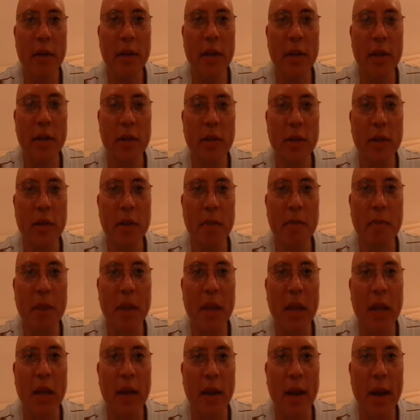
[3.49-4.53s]
This is the
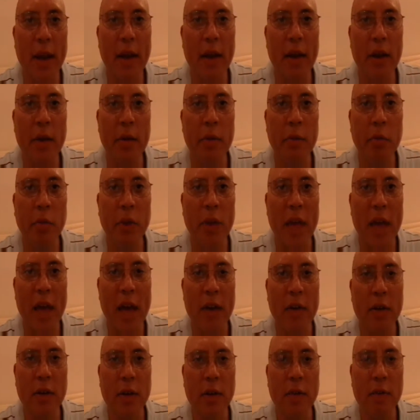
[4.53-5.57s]
Me and Larry
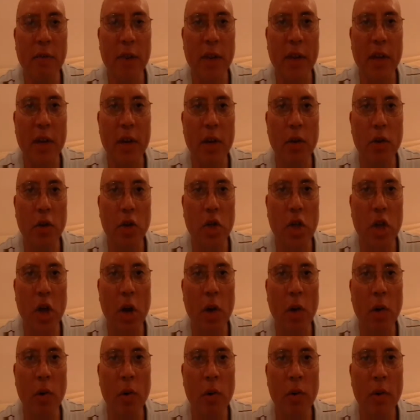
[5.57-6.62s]
reality video
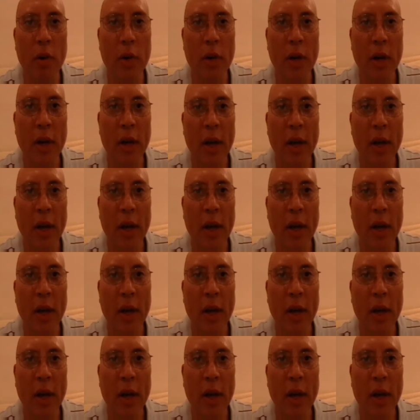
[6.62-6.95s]
show,